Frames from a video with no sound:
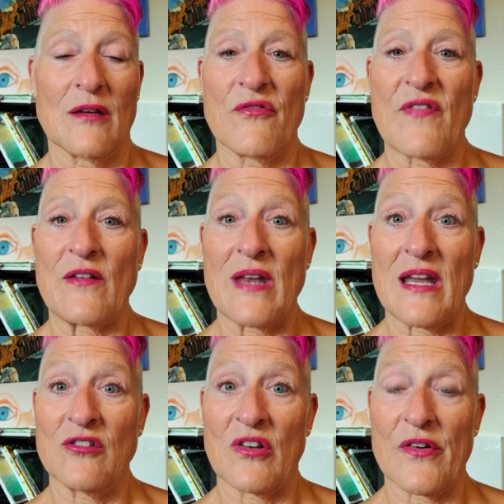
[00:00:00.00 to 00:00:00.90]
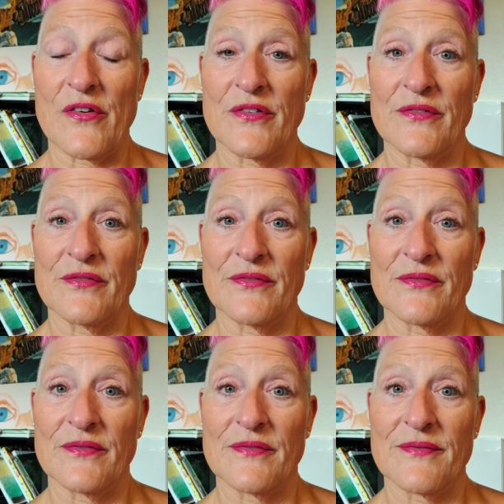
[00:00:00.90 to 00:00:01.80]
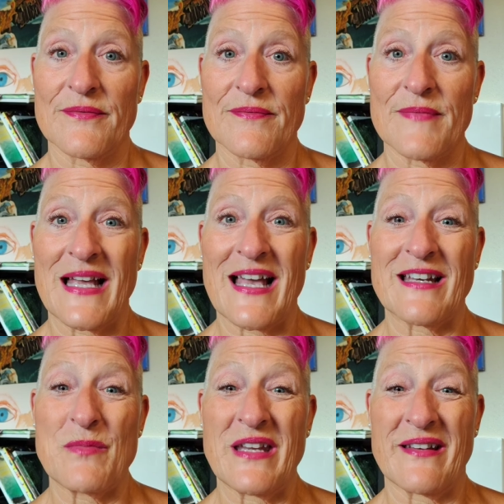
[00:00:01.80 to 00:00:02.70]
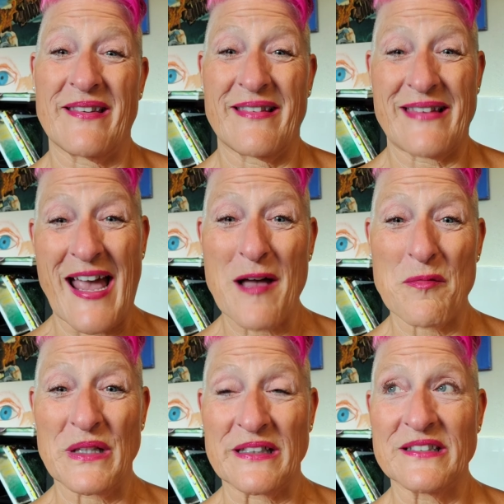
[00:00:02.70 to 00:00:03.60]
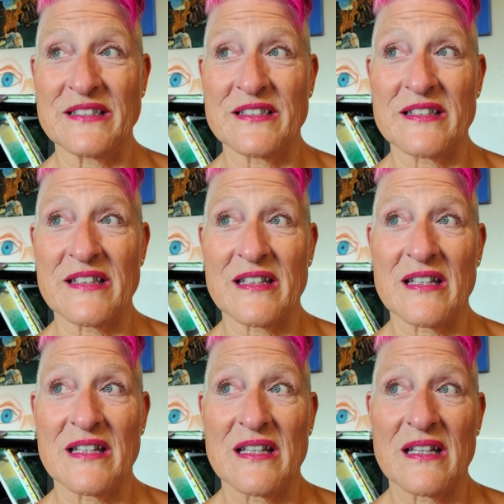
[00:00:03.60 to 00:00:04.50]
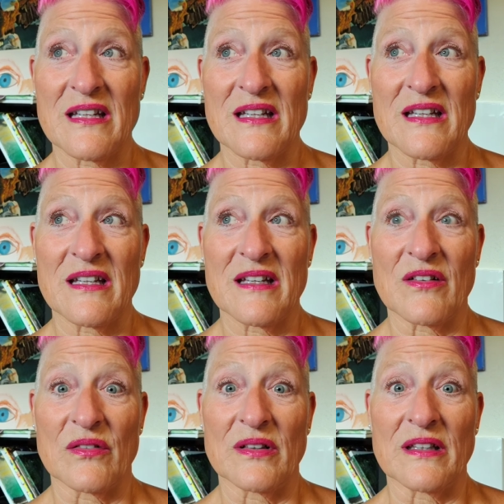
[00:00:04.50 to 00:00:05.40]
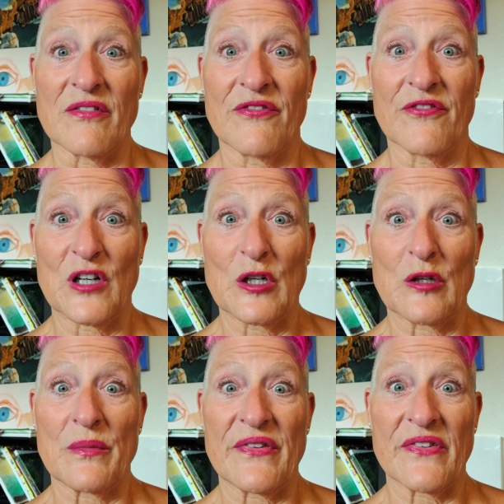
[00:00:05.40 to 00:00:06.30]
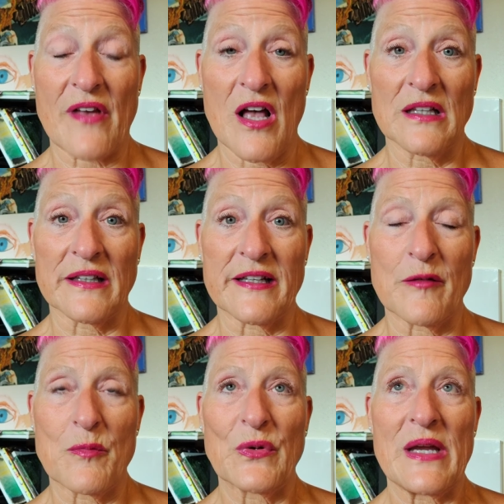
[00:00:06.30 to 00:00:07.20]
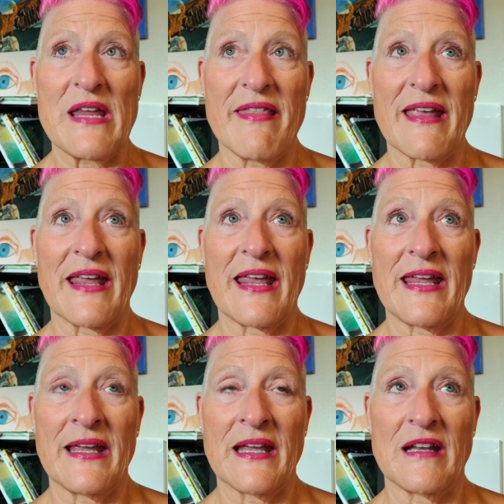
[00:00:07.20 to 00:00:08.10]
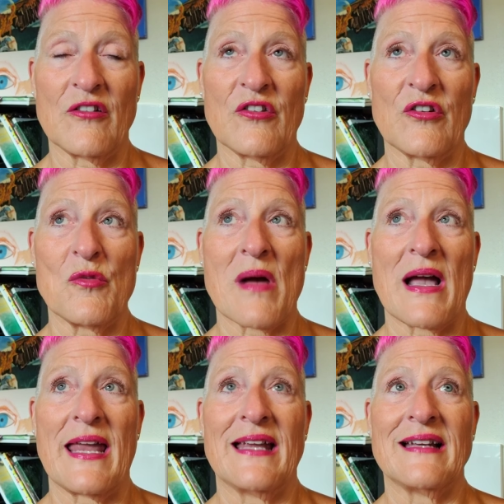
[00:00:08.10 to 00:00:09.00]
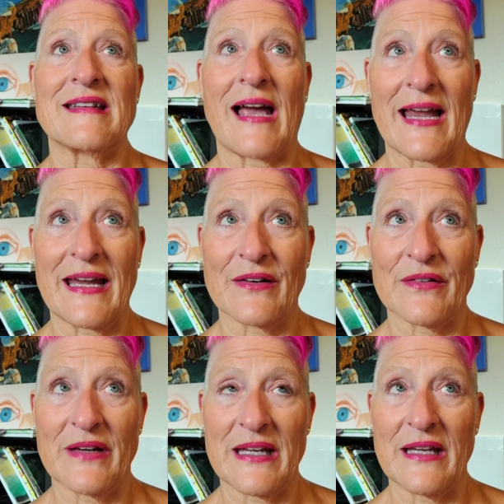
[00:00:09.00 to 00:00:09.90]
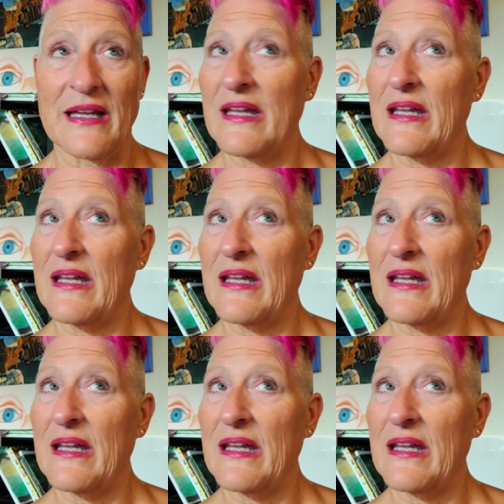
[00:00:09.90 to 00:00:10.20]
Foundational. It had to be established, really firm, solid, breathing into my entirety.